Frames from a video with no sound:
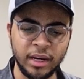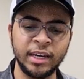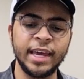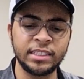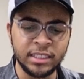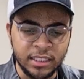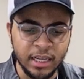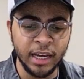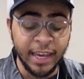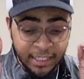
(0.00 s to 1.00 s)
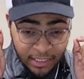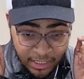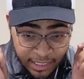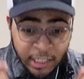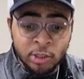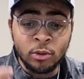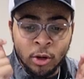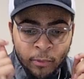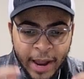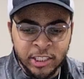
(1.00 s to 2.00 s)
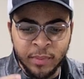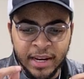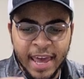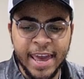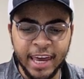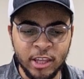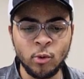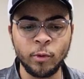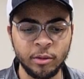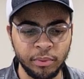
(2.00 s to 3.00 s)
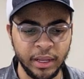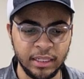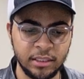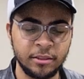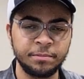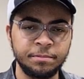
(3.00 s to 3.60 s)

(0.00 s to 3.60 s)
against sexual harassment in the workplace.